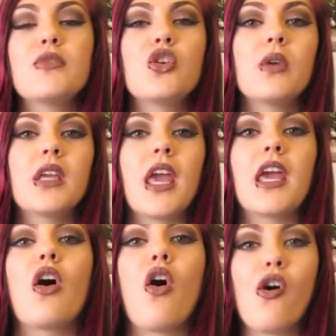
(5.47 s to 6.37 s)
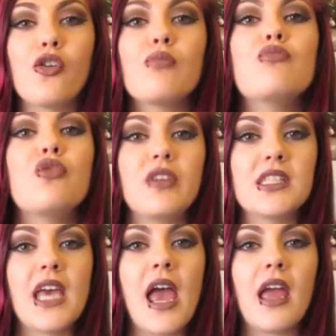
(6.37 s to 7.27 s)
doing a horror movie
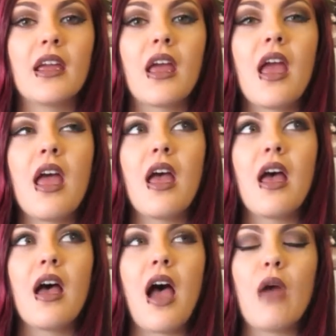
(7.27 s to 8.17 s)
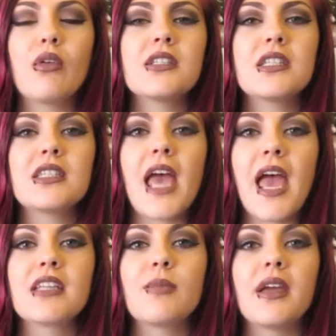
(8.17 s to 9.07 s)
tag. I wasn't
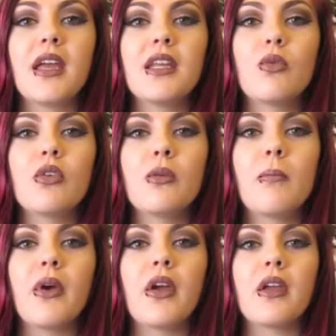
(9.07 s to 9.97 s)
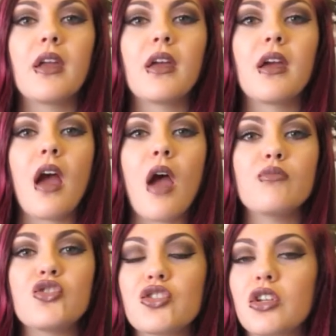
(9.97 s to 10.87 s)
tagged by anyone, but
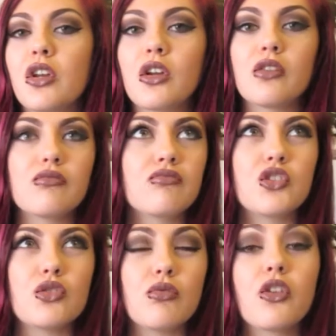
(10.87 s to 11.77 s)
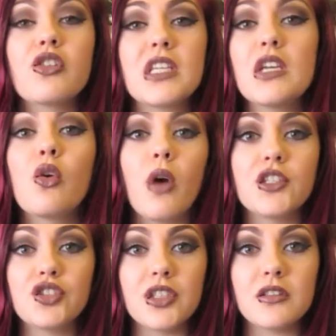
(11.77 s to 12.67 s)
I'm just going to do 13
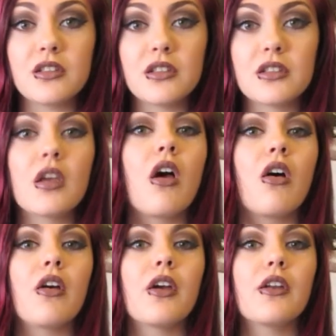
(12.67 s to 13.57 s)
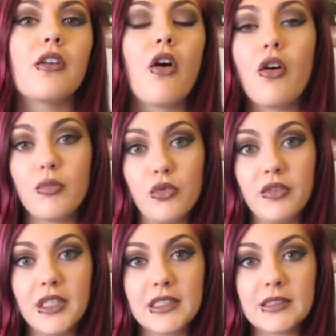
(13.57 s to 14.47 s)
questions on horror
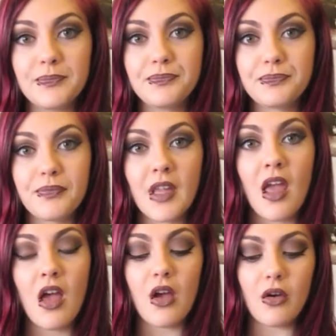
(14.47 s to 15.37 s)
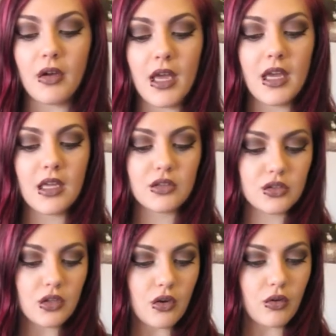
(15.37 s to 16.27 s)
movies. Okay,
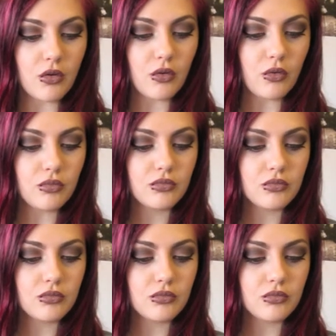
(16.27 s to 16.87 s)
so